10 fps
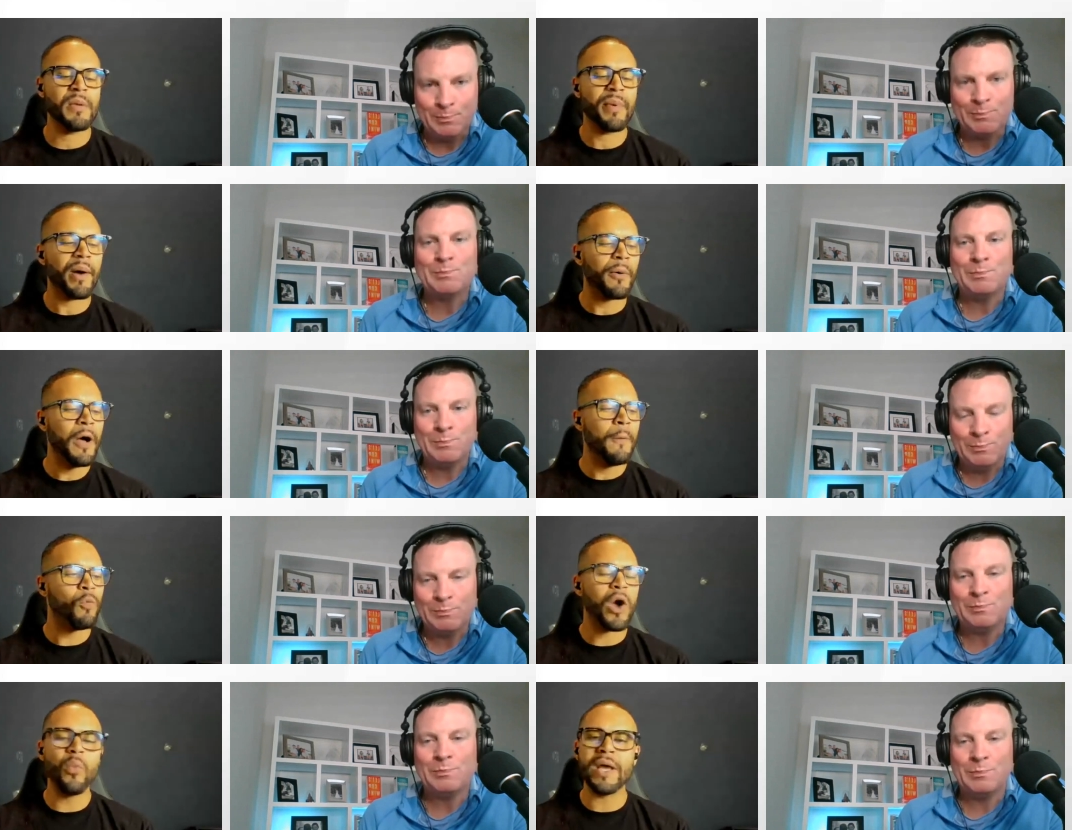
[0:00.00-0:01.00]
Speaker 1: to me about
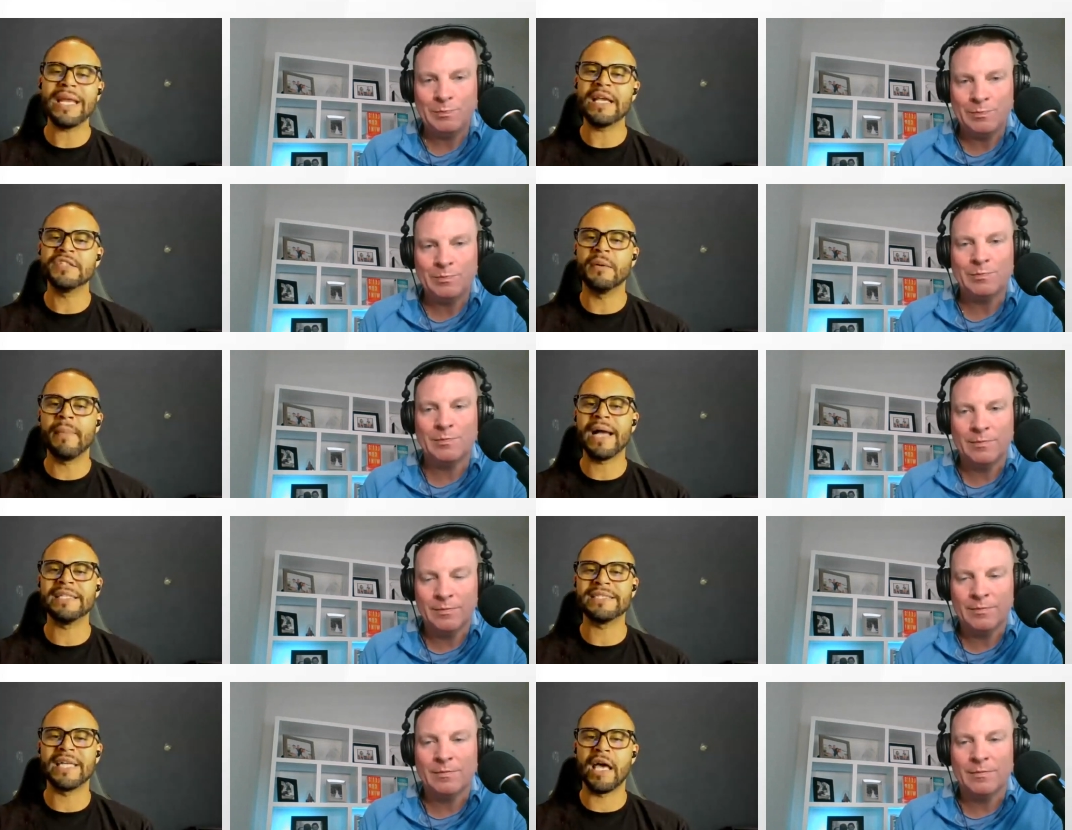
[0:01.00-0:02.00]
why winning is a
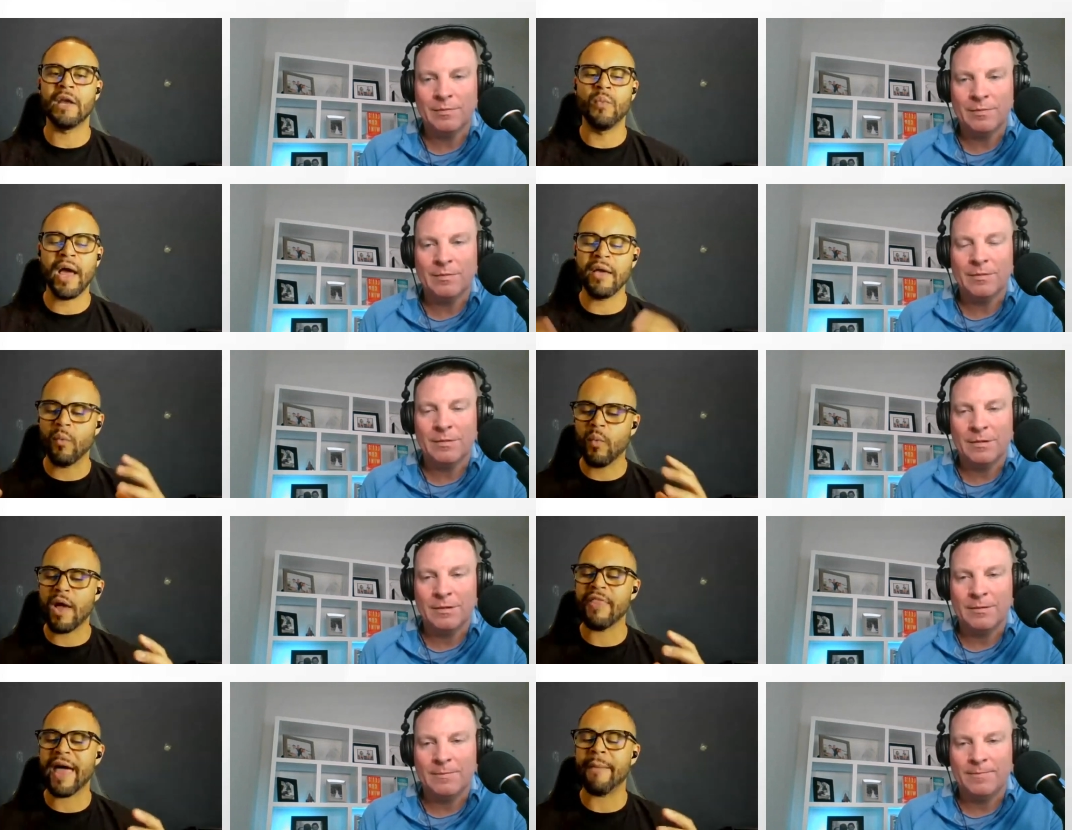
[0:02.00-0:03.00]
mindset and why
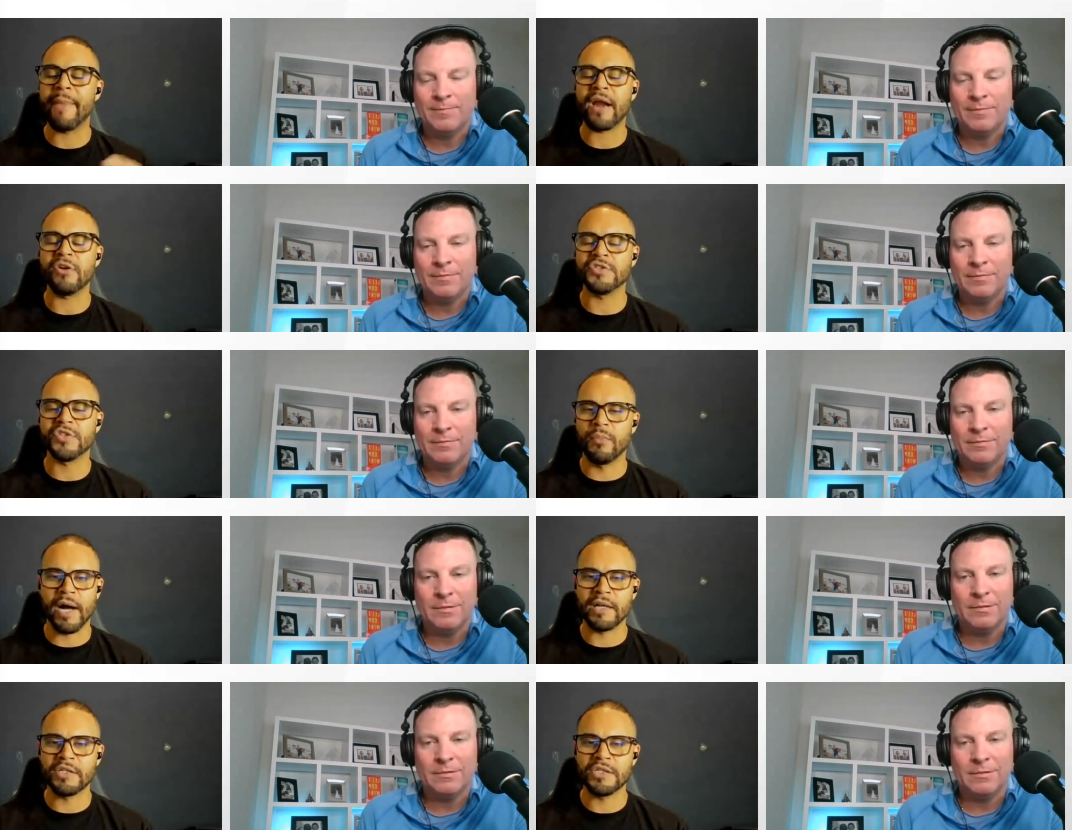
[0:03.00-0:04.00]
why that matters so
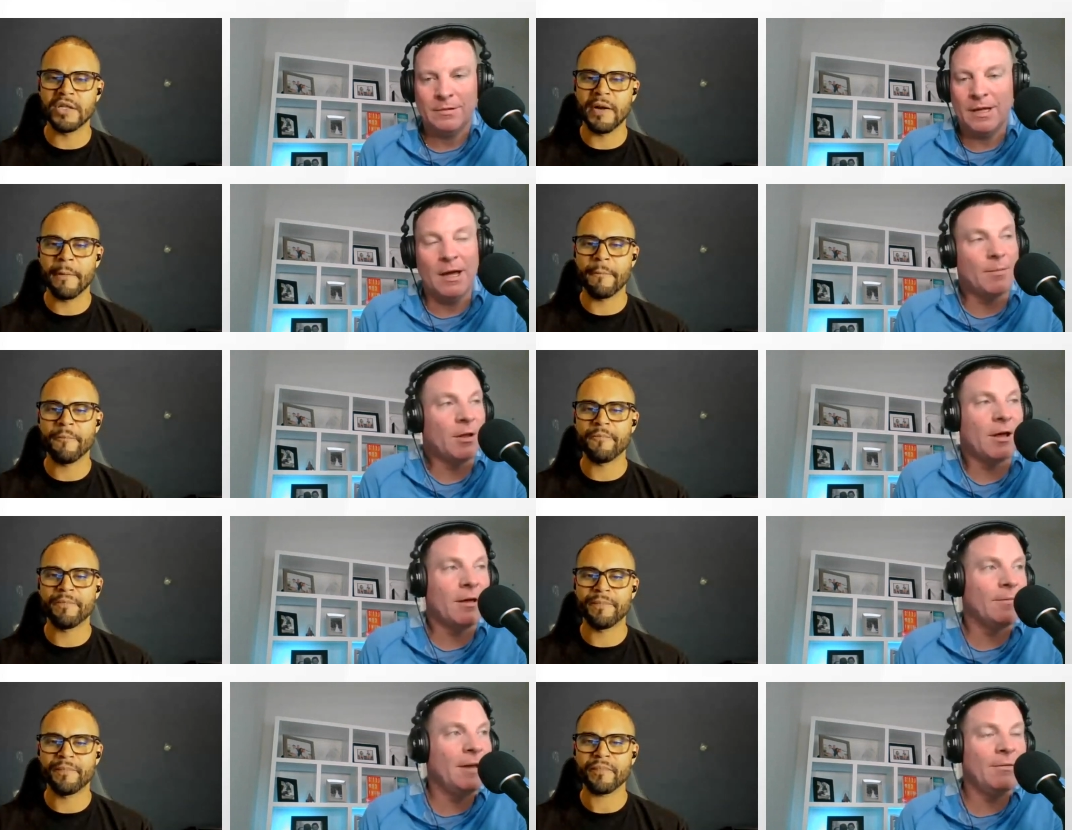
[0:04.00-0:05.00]
much.
Speaker 2: Yeah, brother.
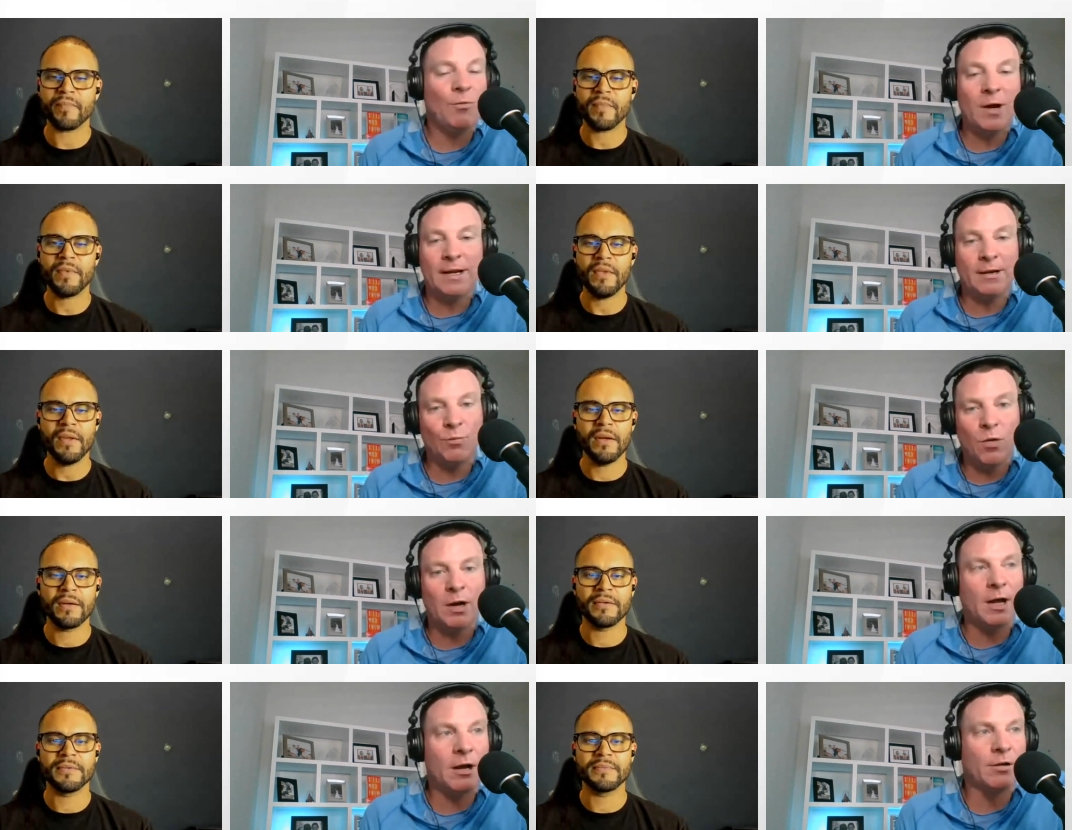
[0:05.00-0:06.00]
I mean, winning
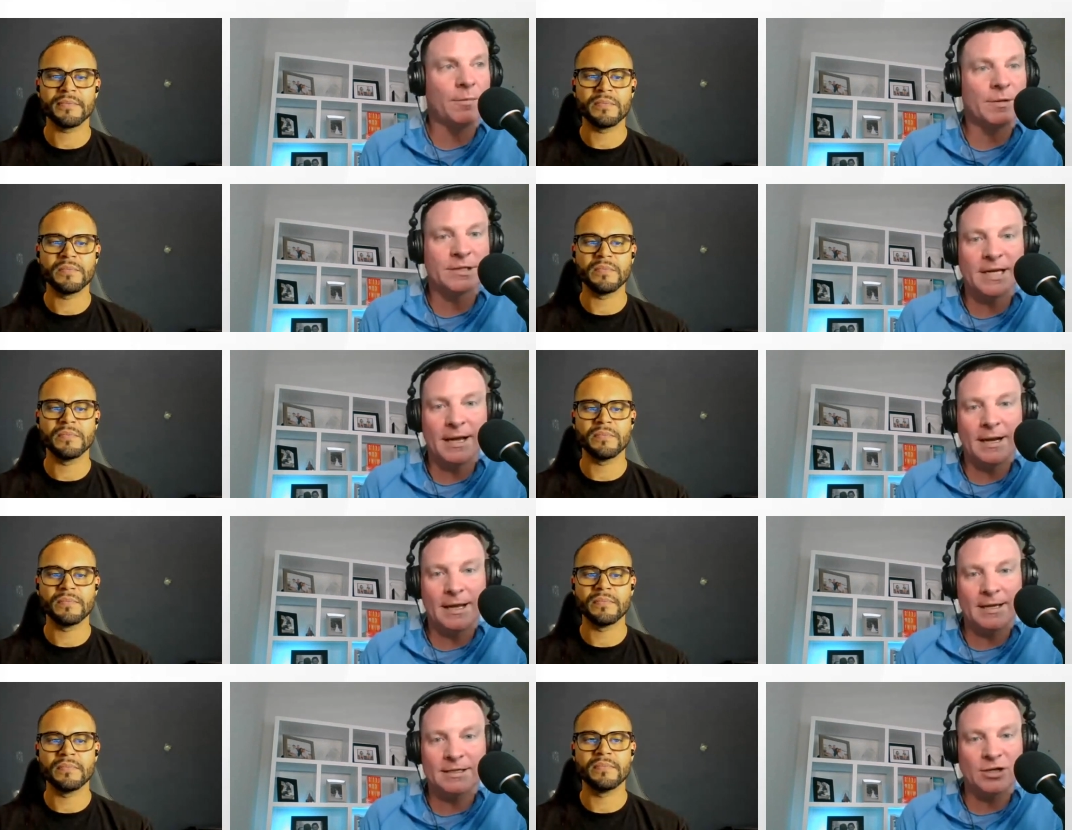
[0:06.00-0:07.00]
100%
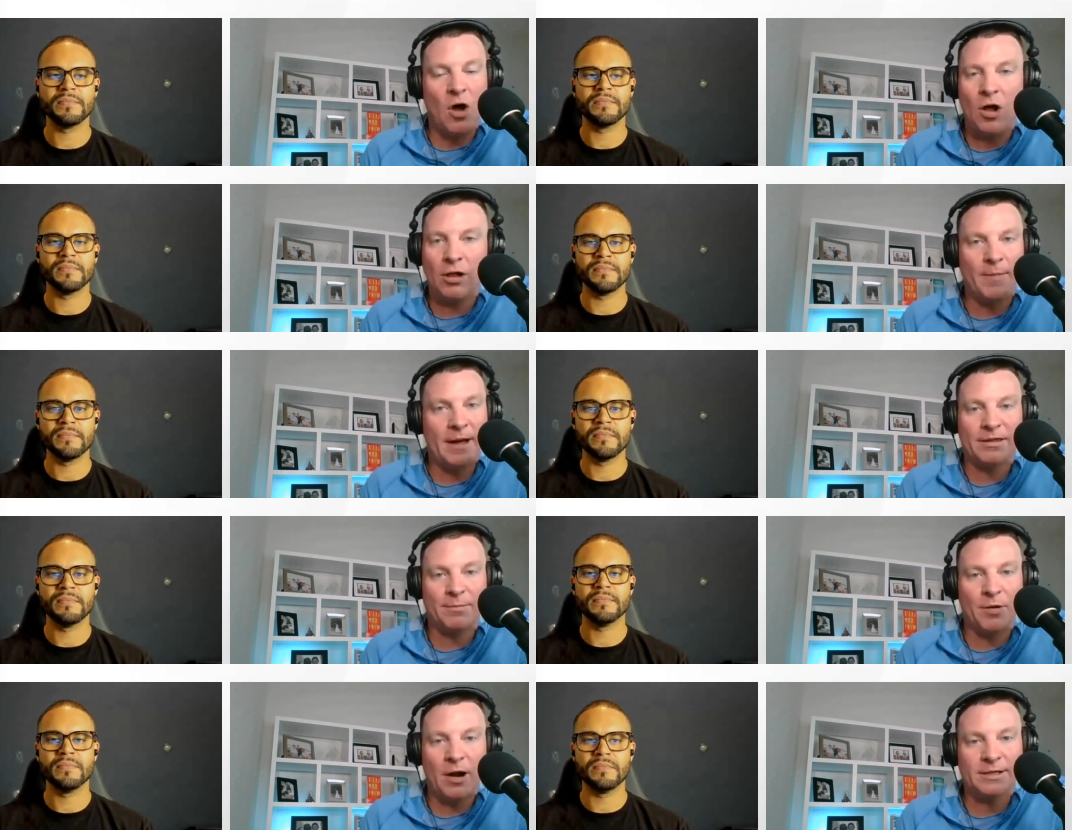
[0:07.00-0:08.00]
is all about
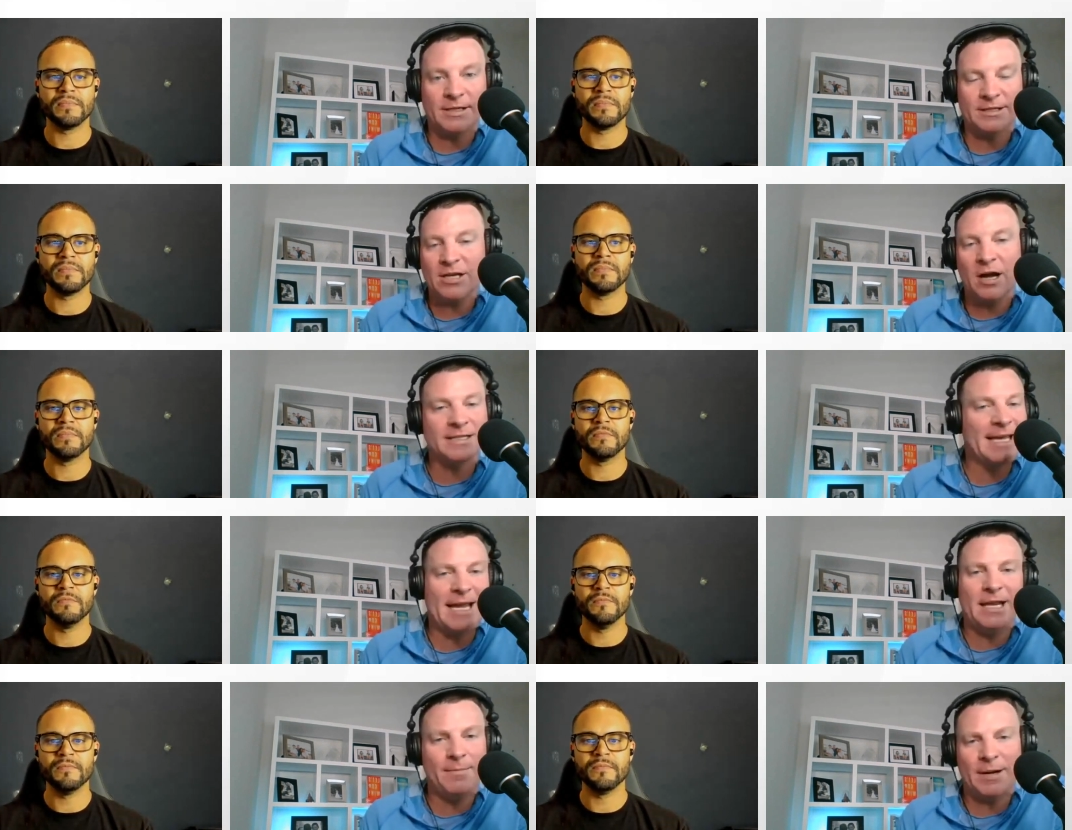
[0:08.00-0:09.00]
the process. Talk
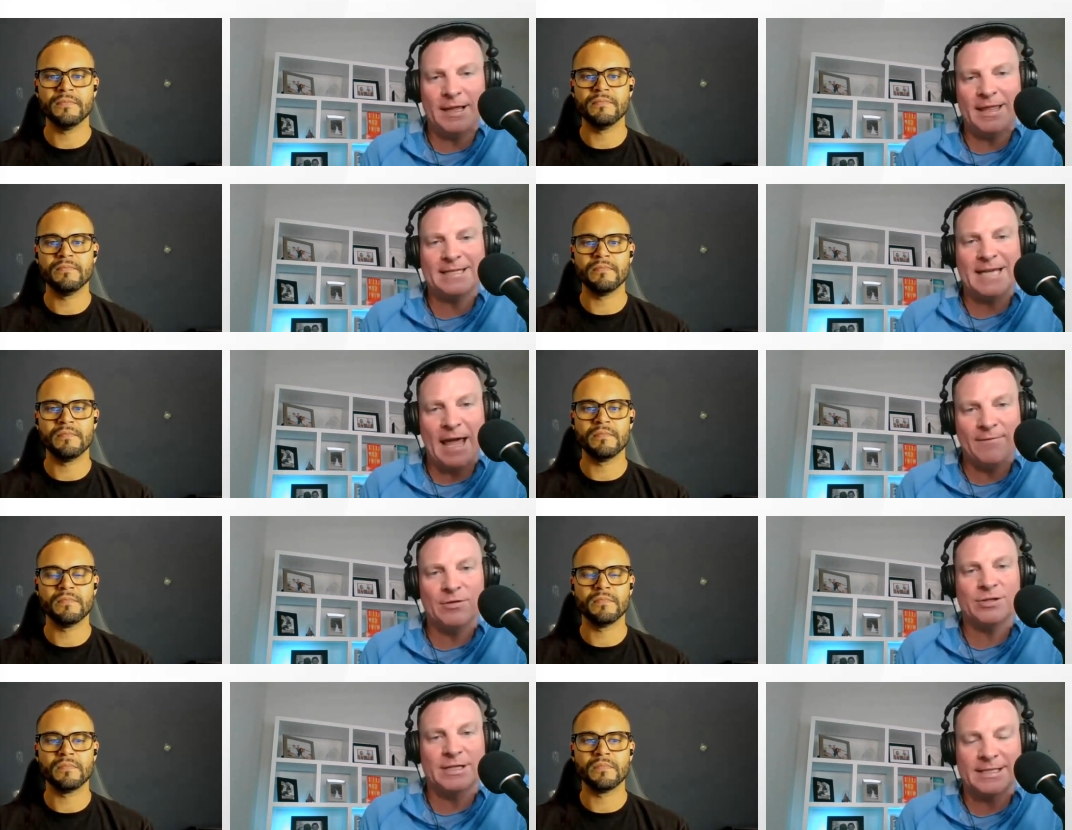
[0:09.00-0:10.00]
to anybody that's ever